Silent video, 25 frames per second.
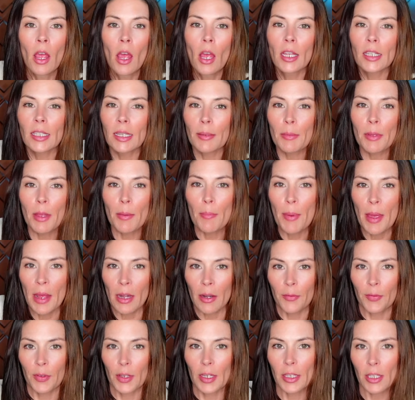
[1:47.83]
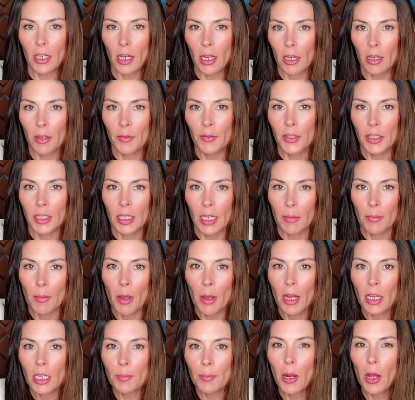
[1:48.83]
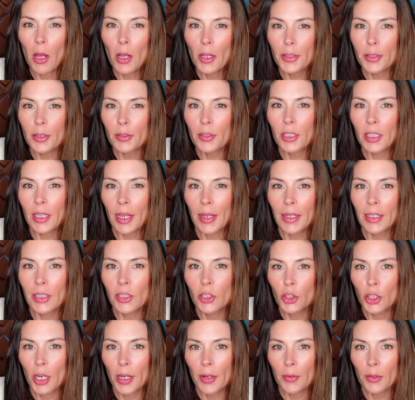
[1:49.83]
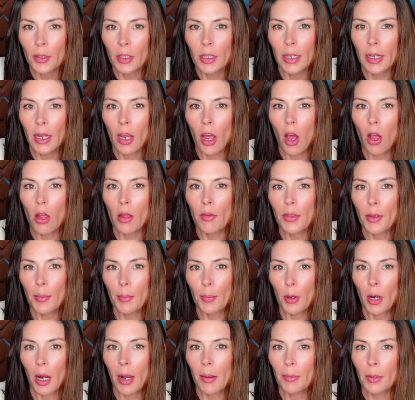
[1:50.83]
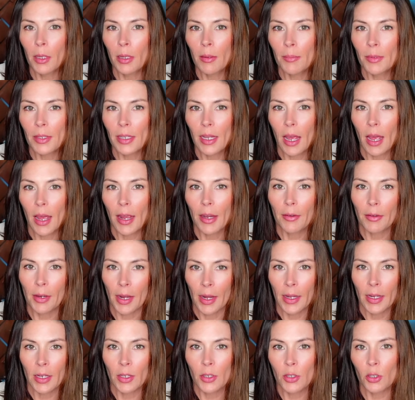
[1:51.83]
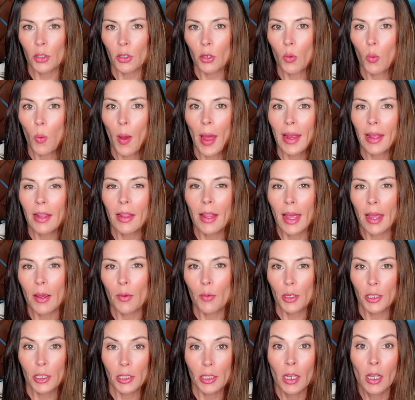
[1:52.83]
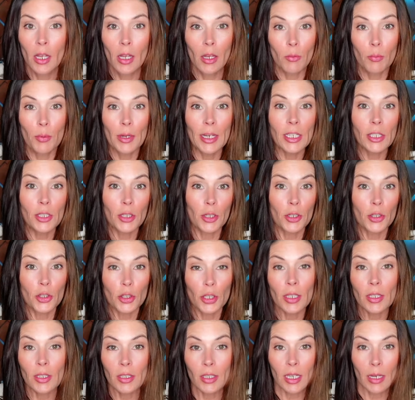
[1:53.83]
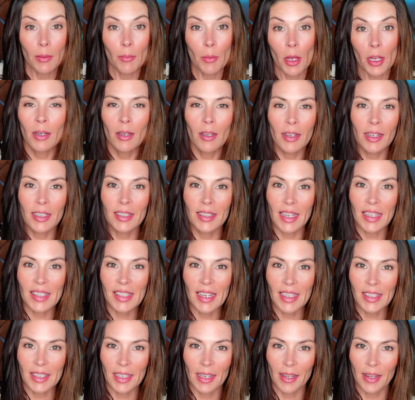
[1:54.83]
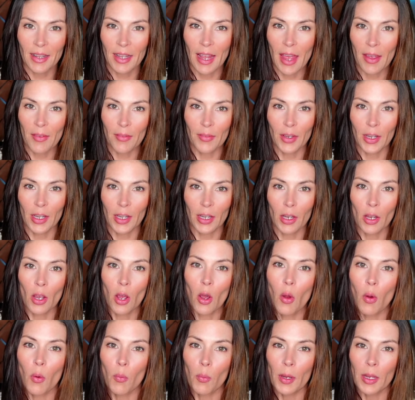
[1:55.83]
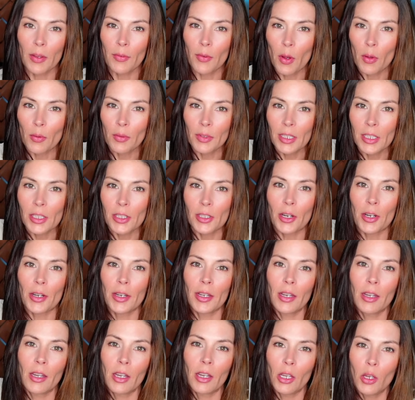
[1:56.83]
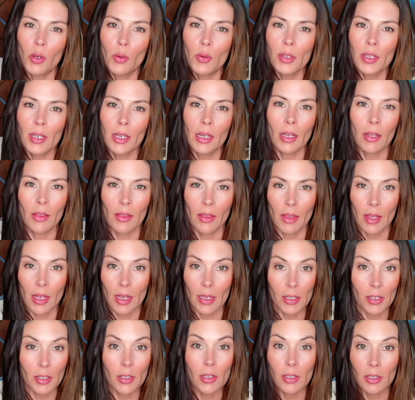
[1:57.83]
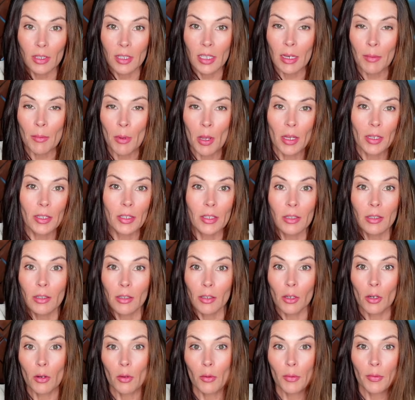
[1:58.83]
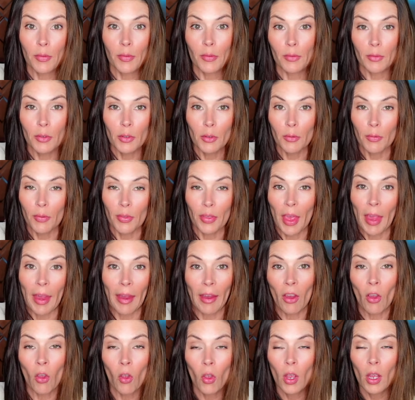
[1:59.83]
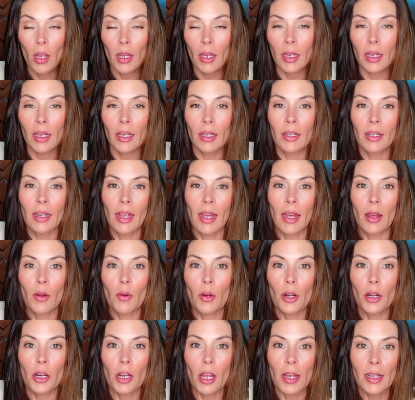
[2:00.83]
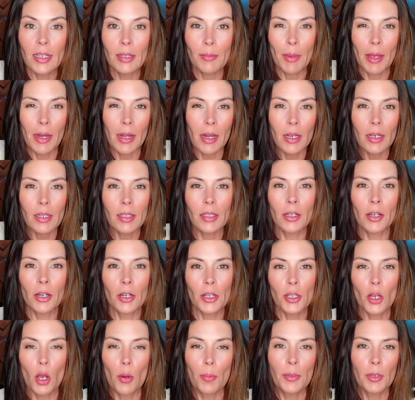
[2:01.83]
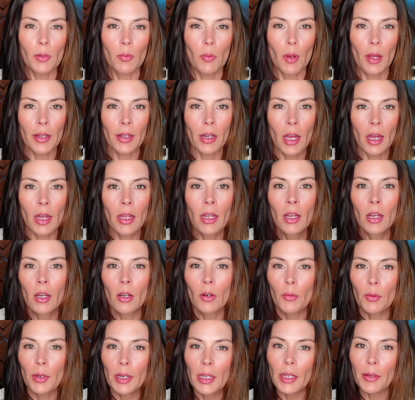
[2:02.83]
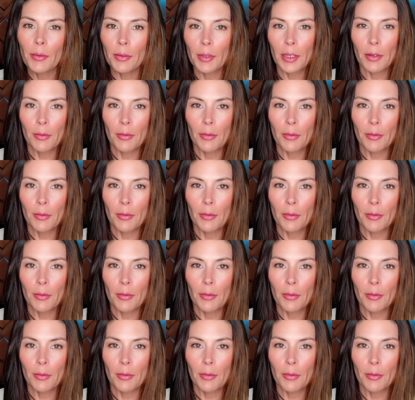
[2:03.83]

some of the benefits of sea moss, but also just kind of generally all of the problems that I ran into while I was researching sea moss. Because as I said in that video, we've only started using this sea moss, you know, thing in our cosmetics and our soaps and whatnot really, really